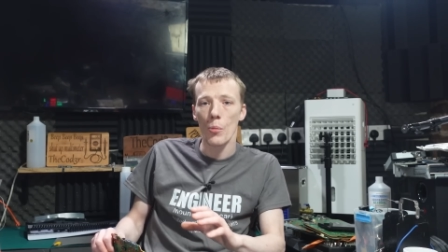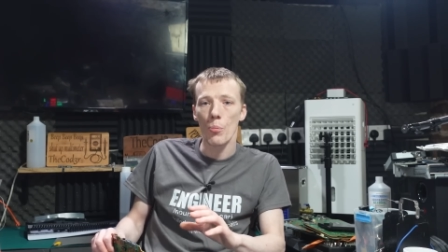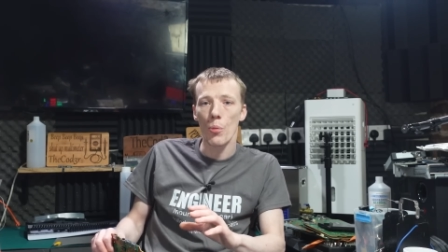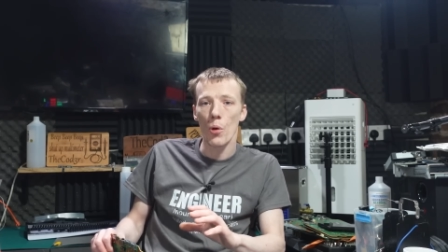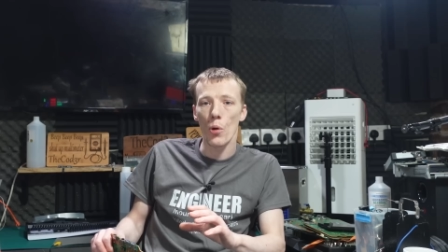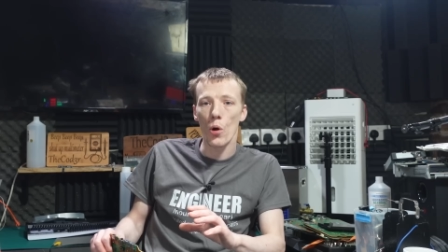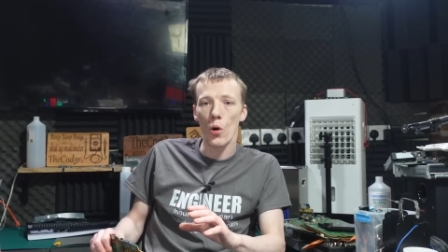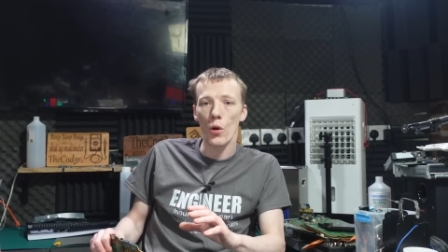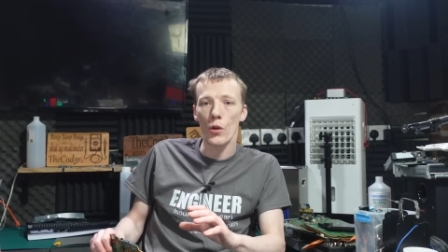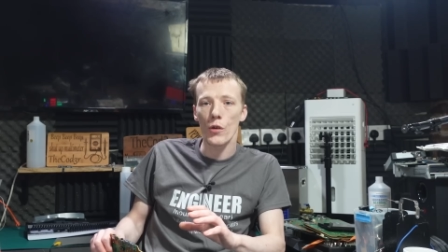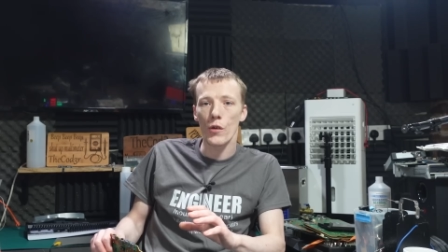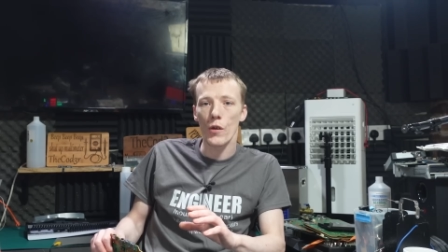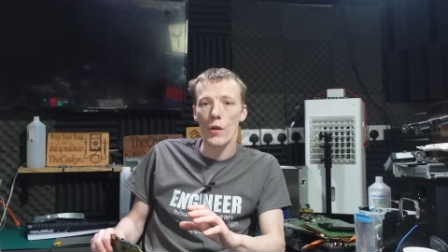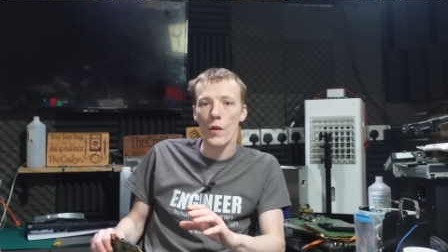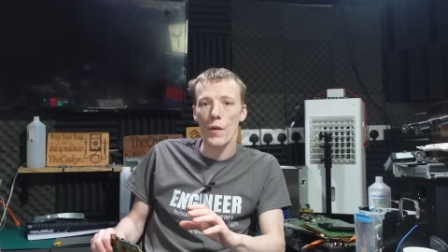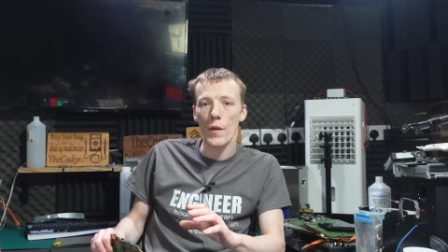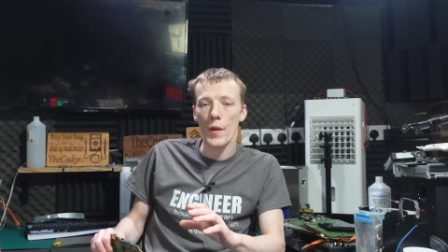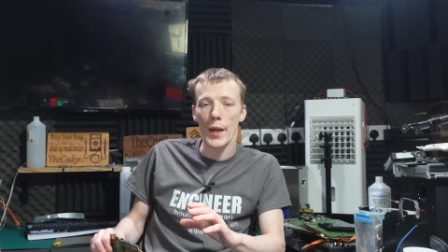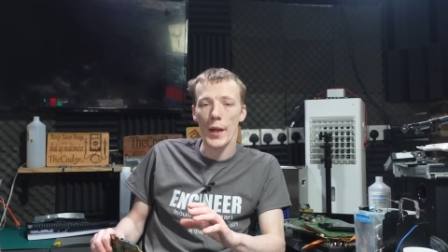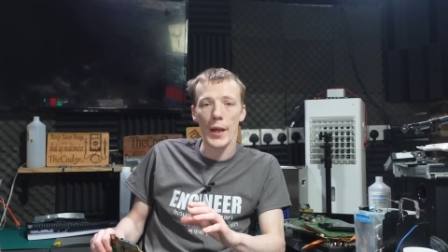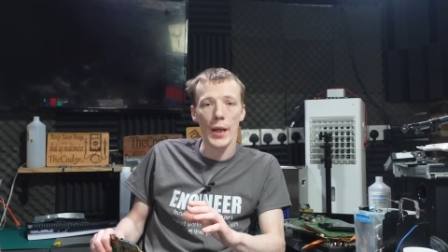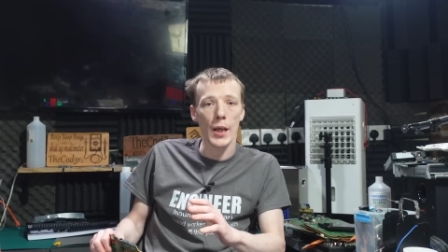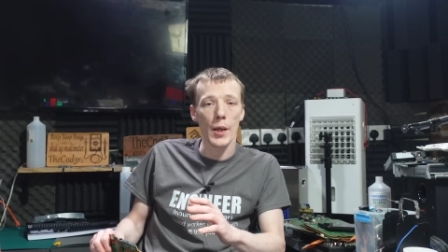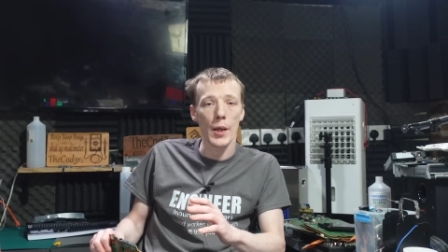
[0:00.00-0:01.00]
But
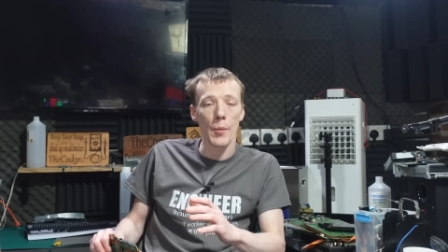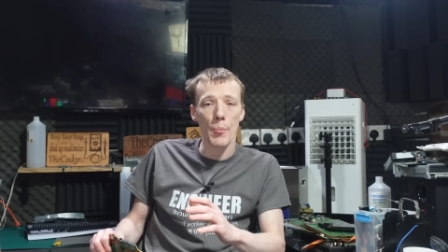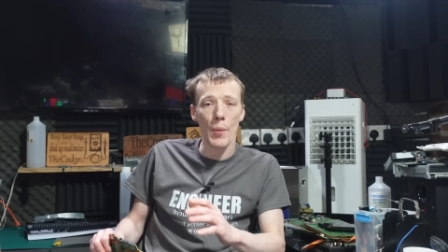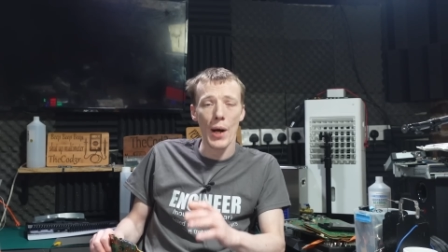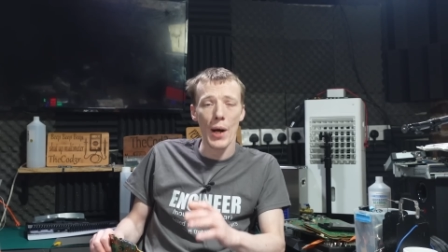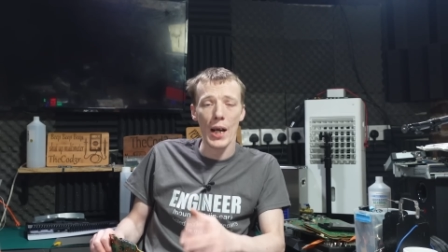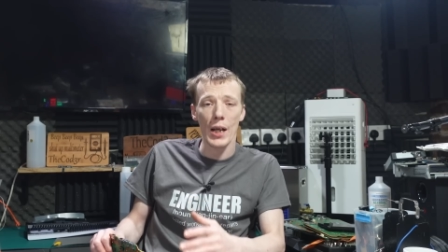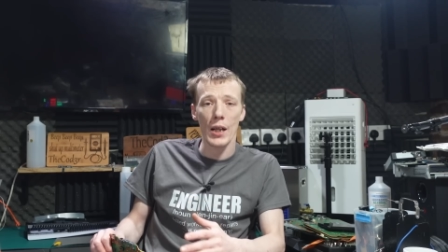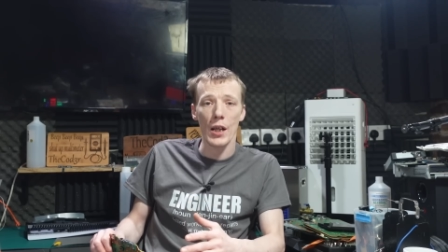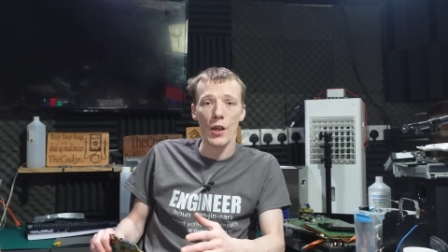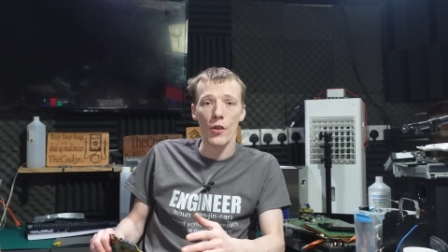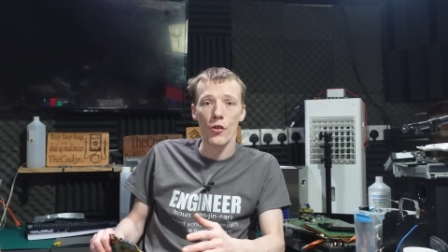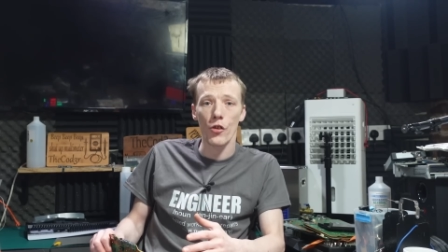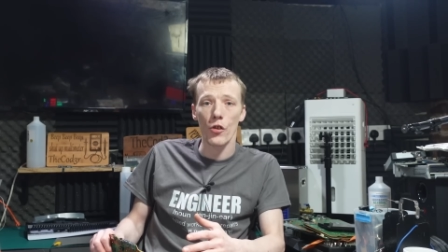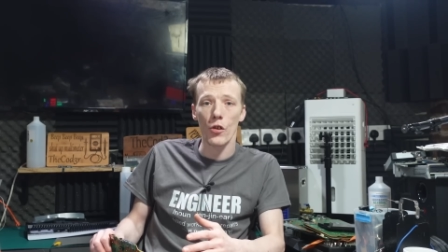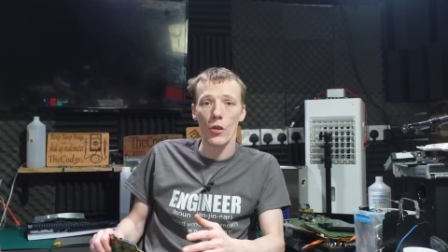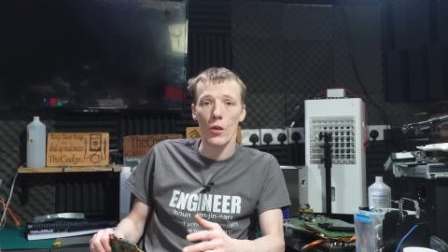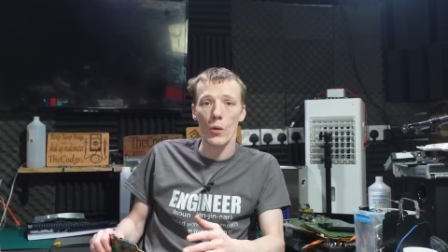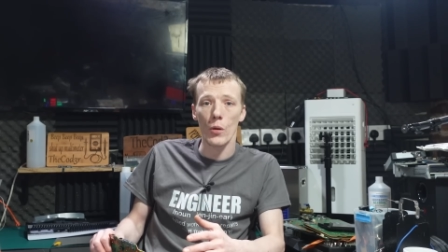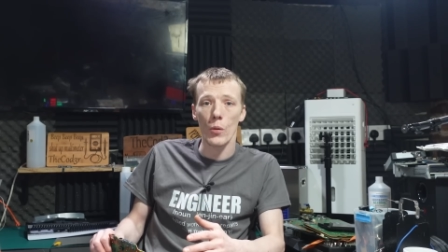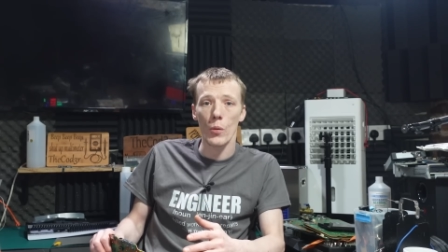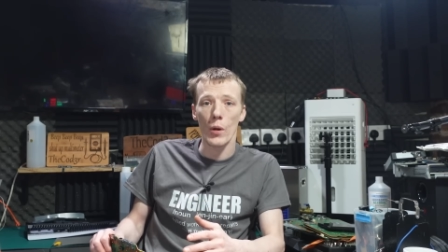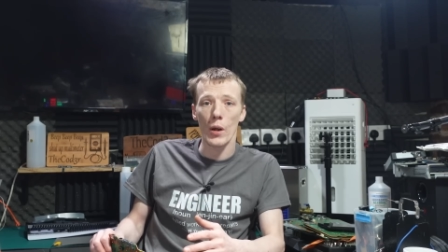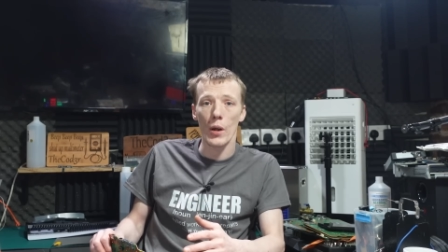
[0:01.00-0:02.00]
the main
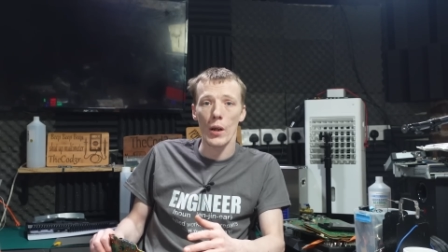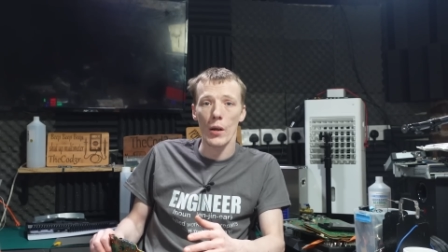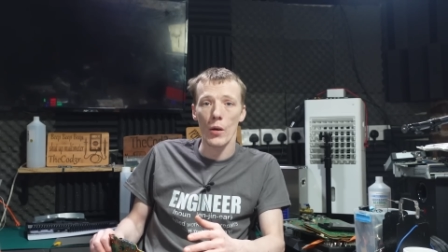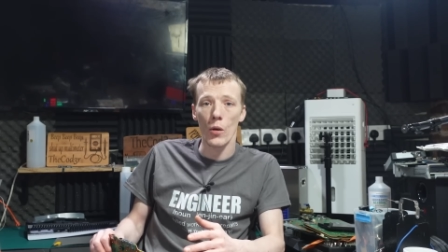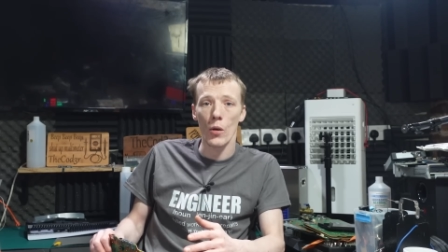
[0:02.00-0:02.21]
issue,